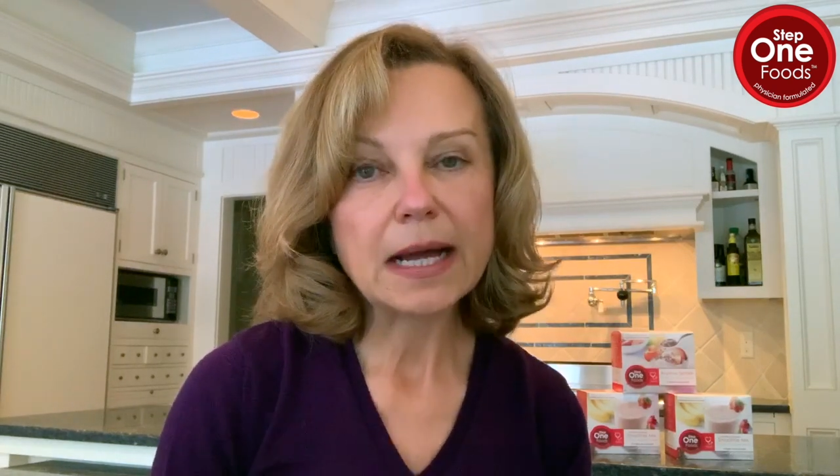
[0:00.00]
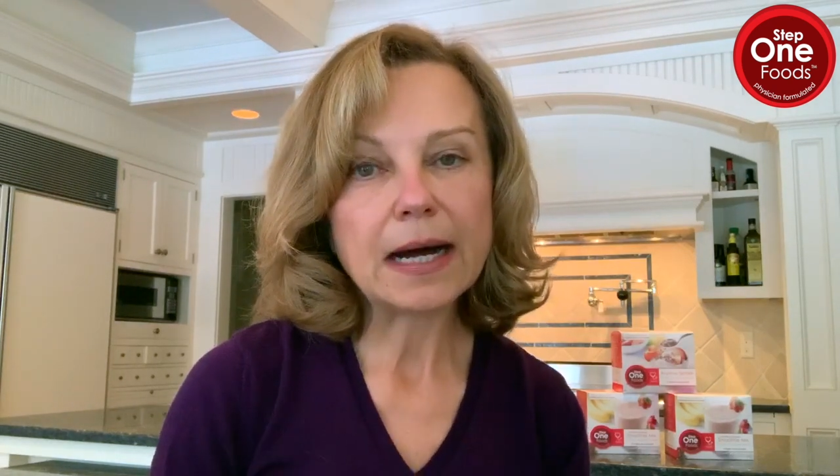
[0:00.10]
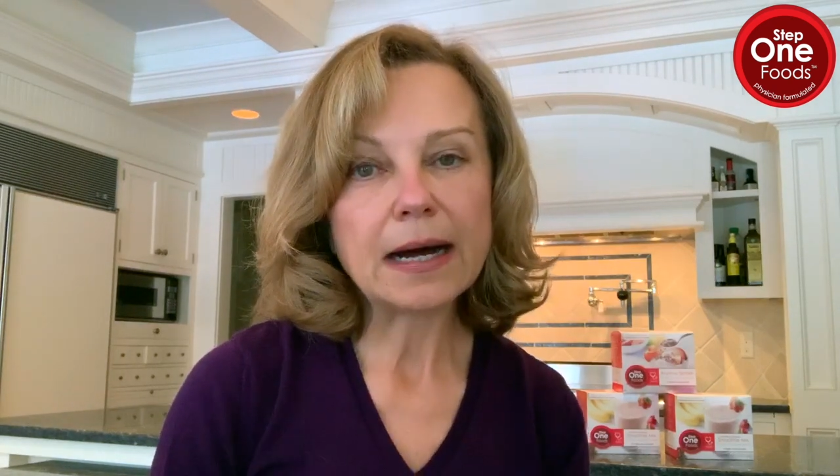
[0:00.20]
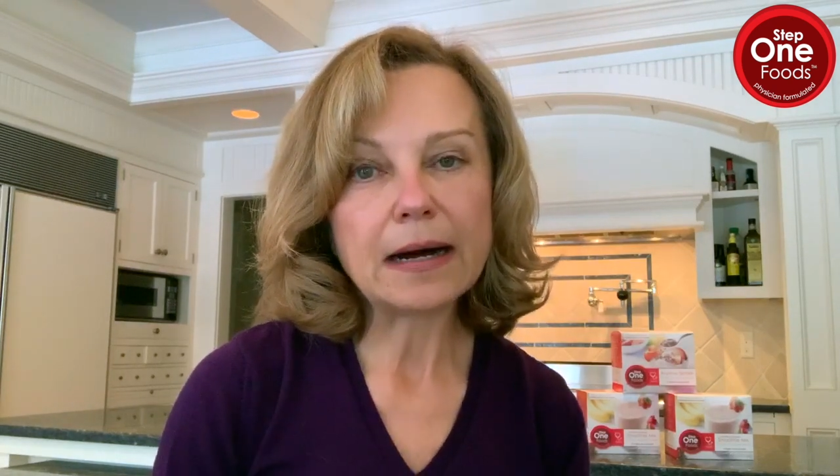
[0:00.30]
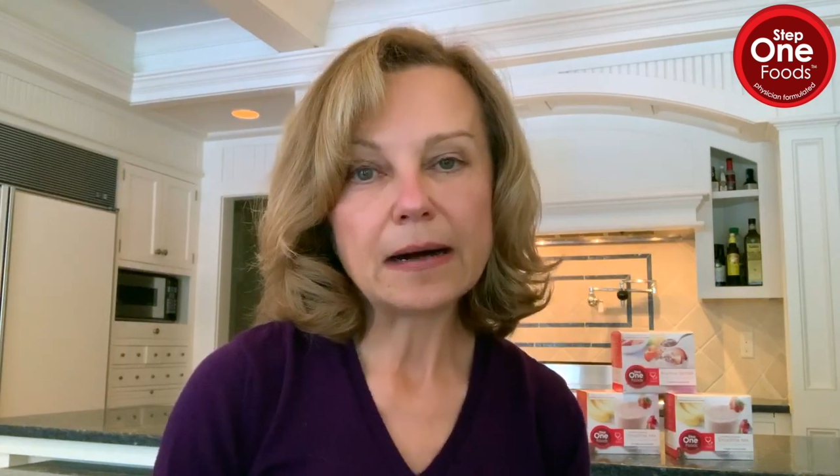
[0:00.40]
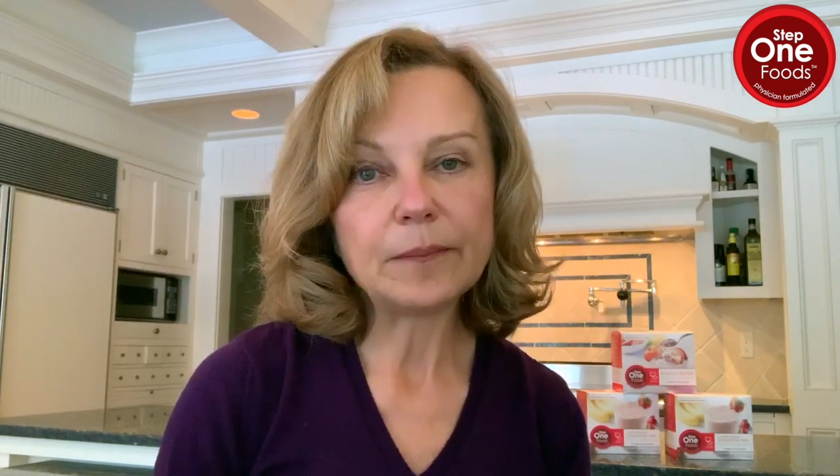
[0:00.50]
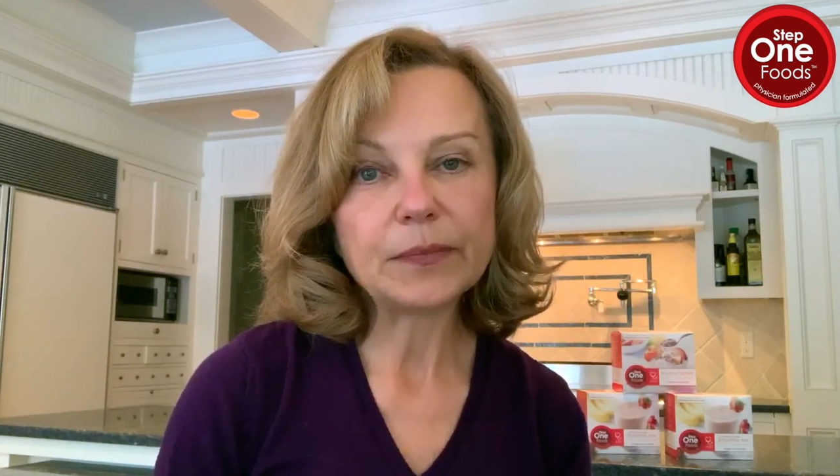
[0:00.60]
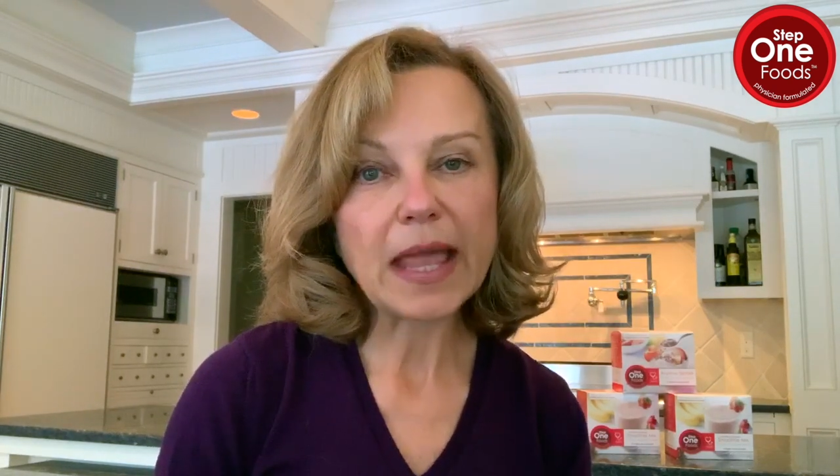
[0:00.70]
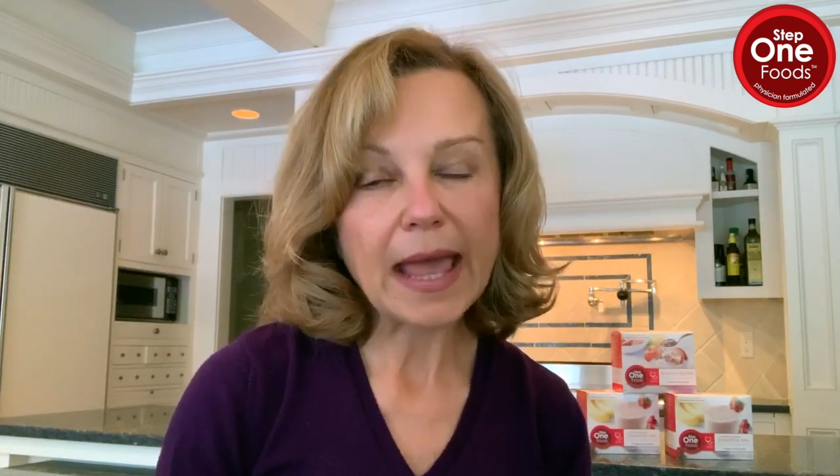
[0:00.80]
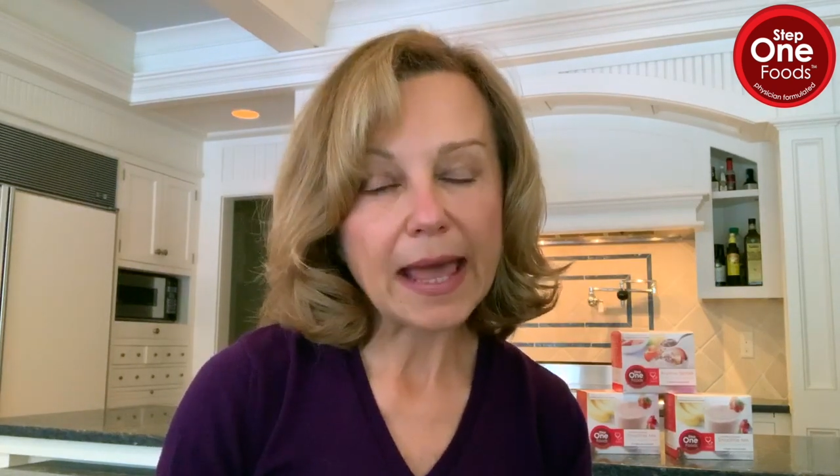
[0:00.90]

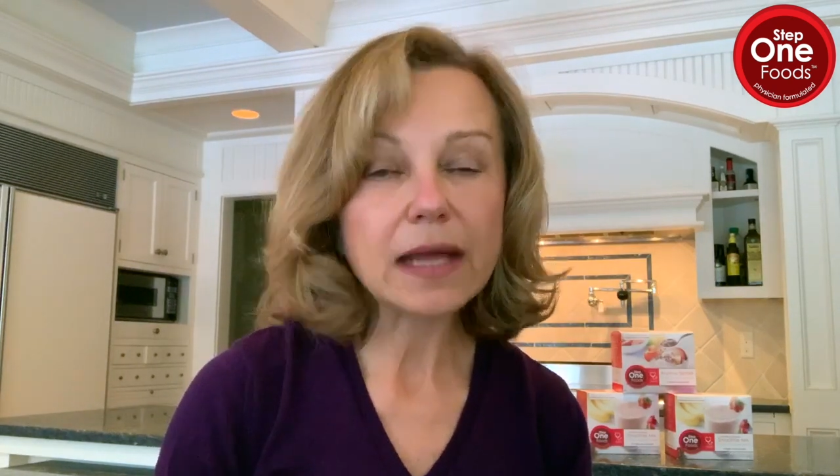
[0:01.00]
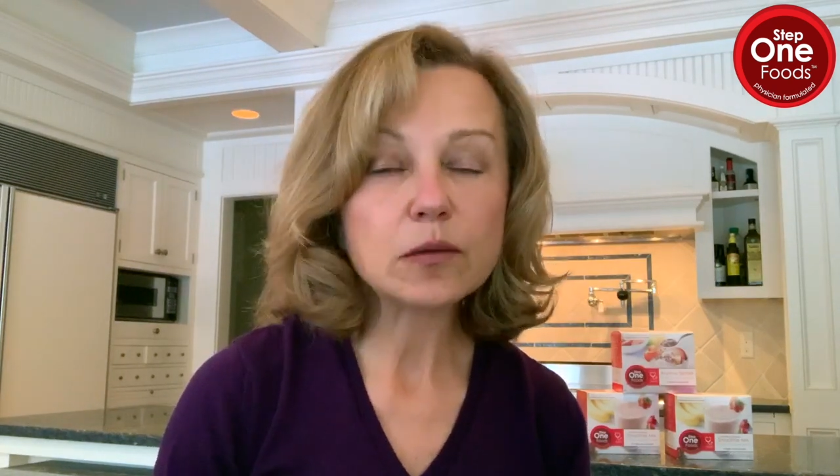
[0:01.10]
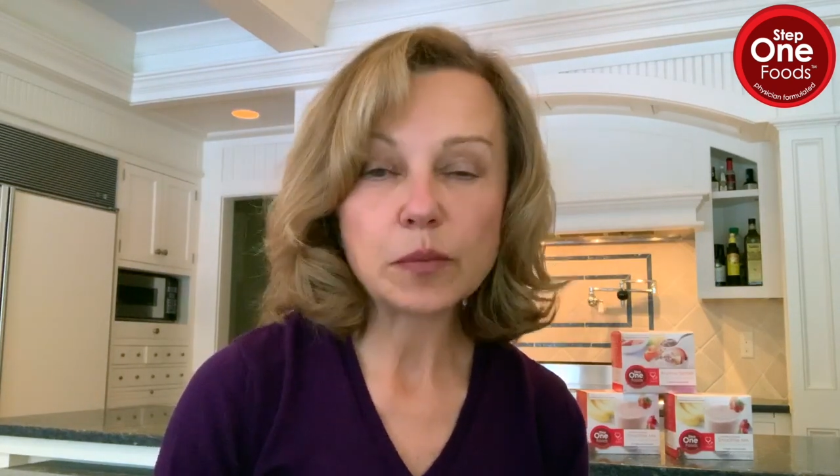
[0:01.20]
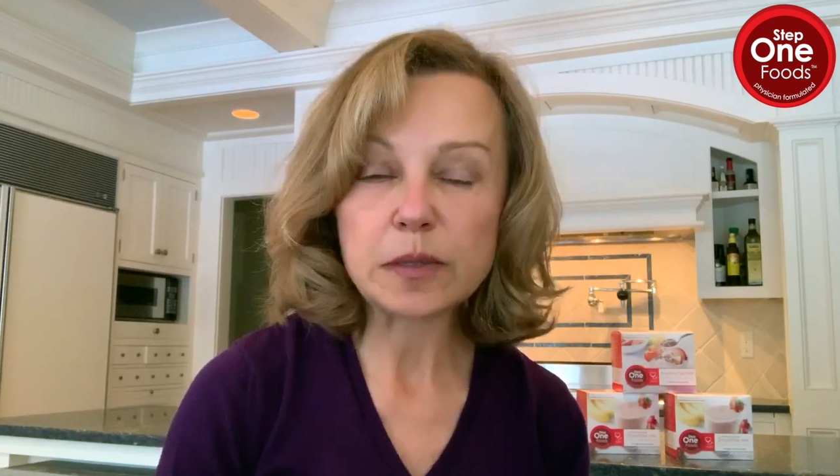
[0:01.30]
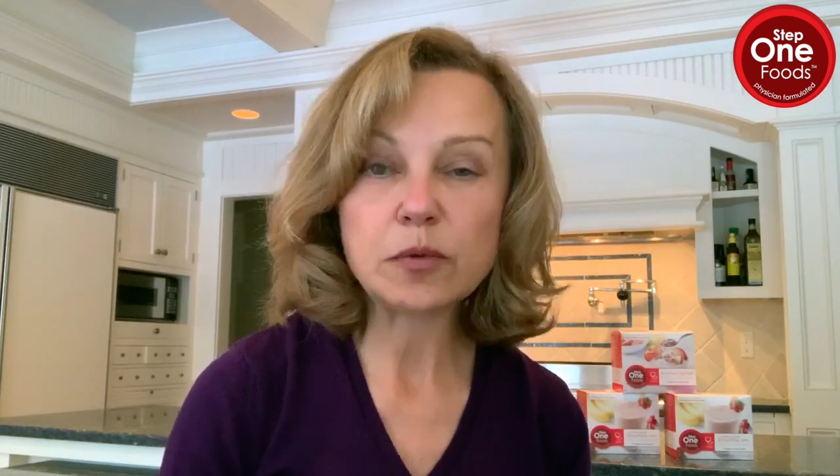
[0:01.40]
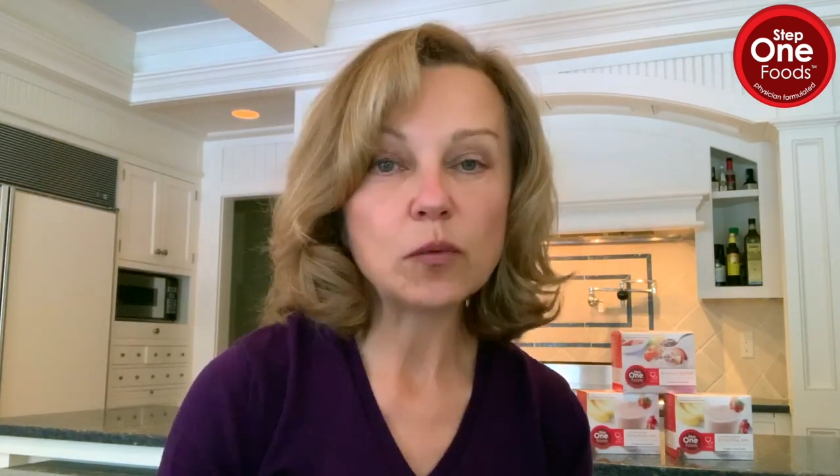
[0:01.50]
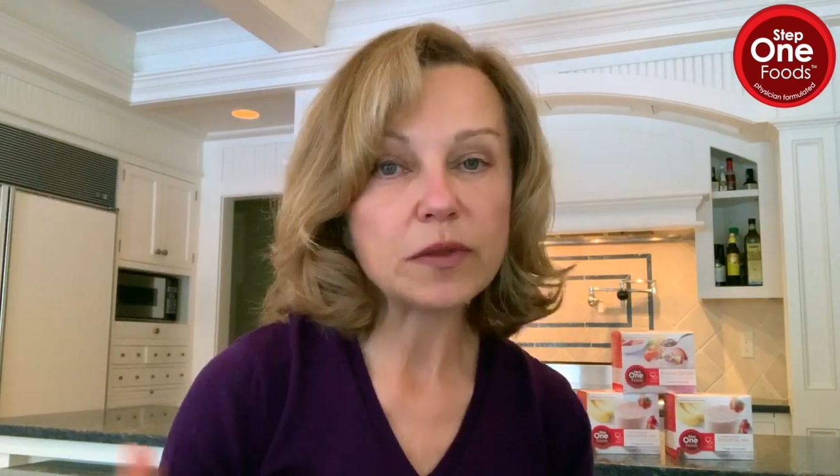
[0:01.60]
Um, and people